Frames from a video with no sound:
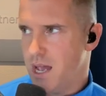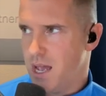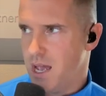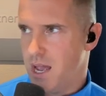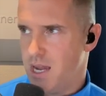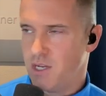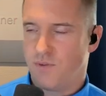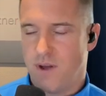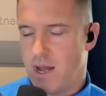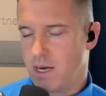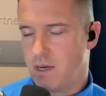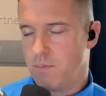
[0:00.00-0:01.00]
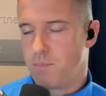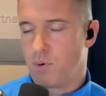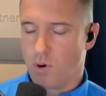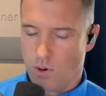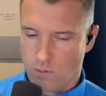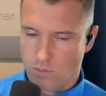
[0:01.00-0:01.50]
HVAC
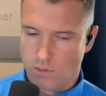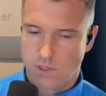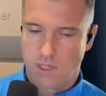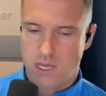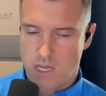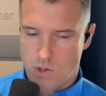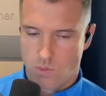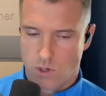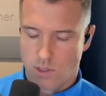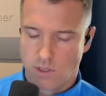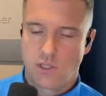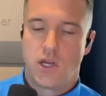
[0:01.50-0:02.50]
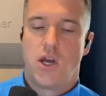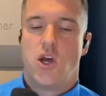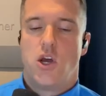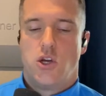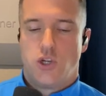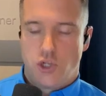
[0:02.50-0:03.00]
Pros keywords
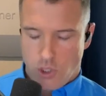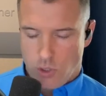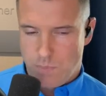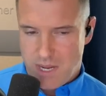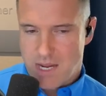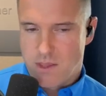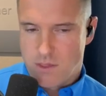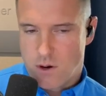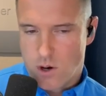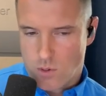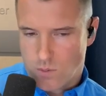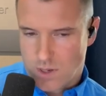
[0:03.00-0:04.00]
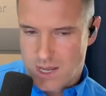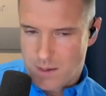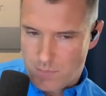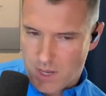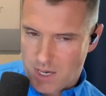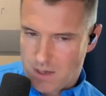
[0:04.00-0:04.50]
should be in their own
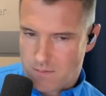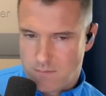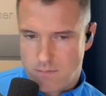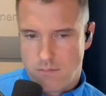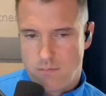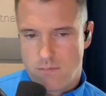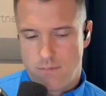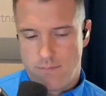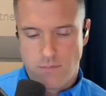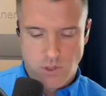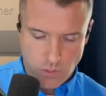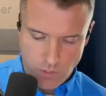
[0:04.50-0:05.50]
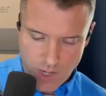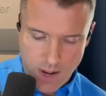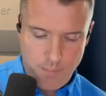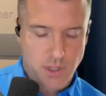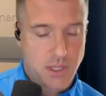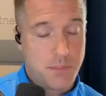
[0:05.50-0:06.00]
campaign. Do not
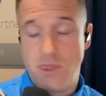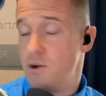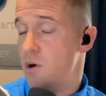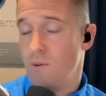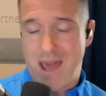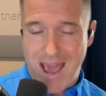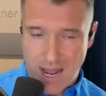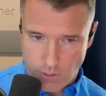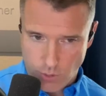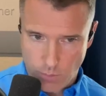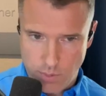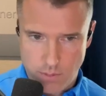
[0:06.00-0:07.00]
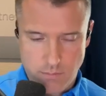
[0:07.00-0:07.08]
put them in their own ad group.